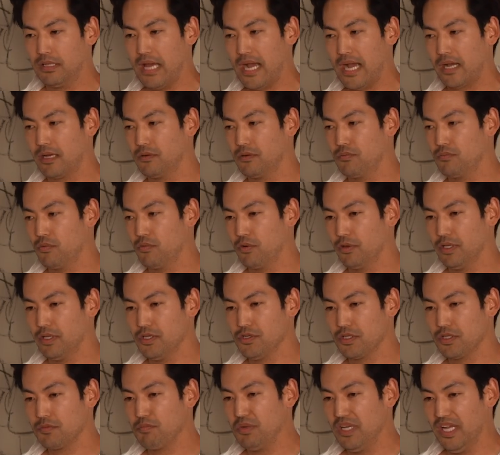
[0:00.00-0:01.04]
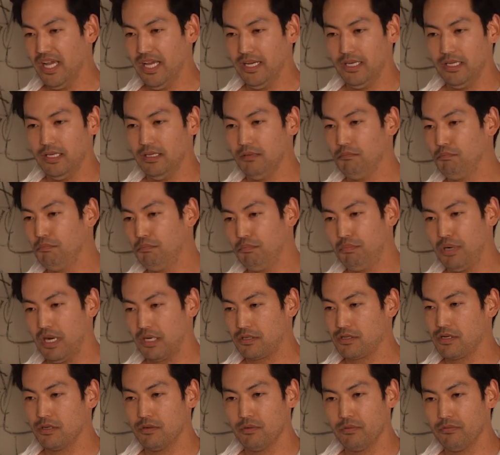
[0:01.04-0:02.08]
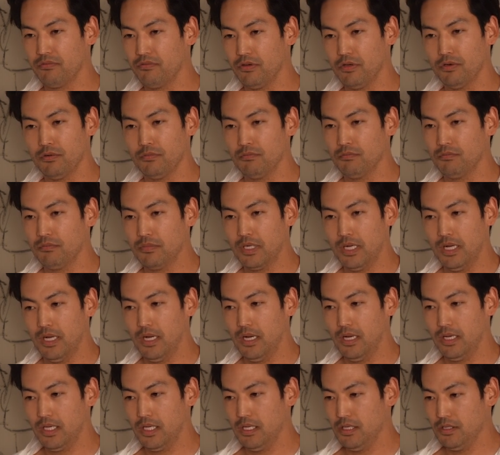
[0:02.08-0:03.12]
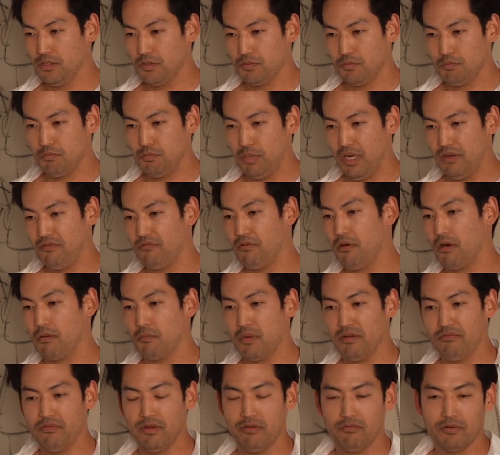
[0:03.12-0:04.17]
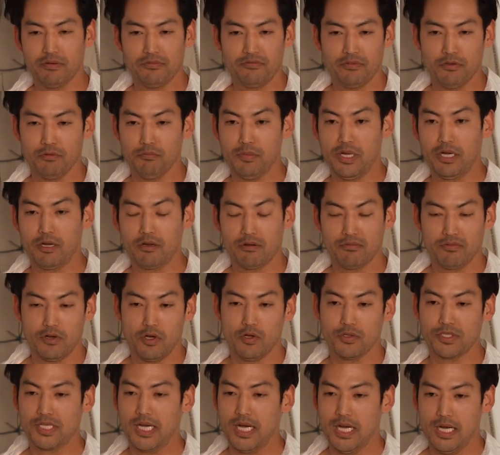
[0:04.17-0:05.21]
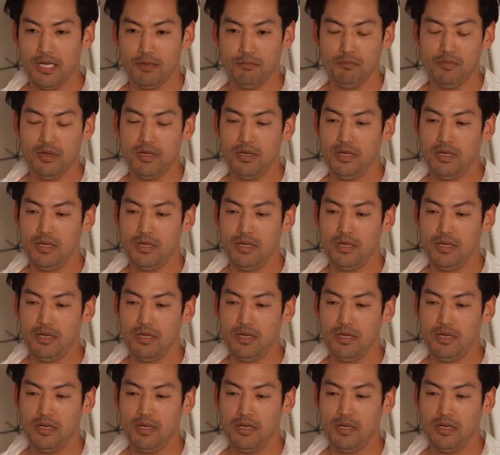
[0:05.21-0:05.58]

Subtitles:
that could really just be any Park Chan-wook film. He's by far my favorite filmmaker of all time.